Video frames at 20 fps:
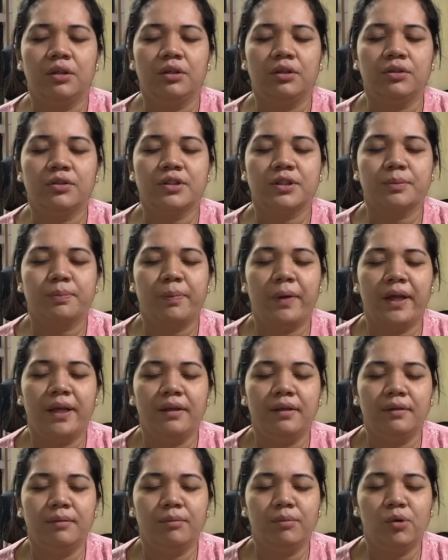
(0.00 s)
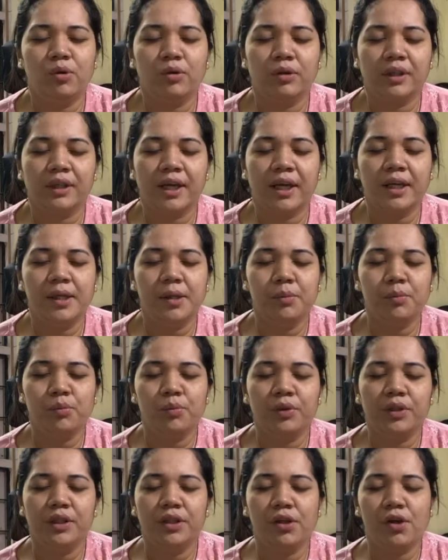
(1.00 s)
To spend more time
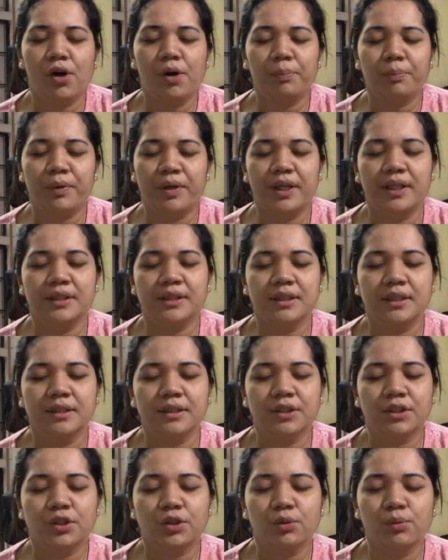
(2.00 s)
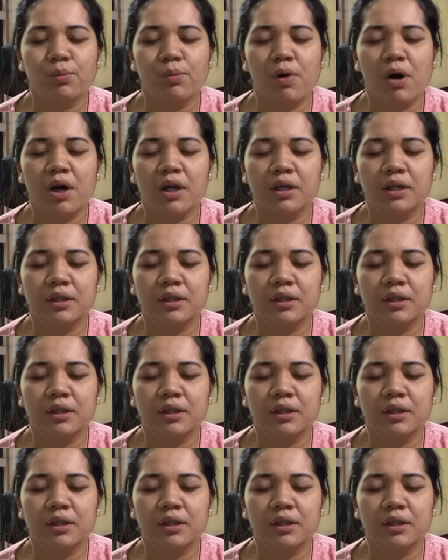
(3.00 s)
in your presence, to walk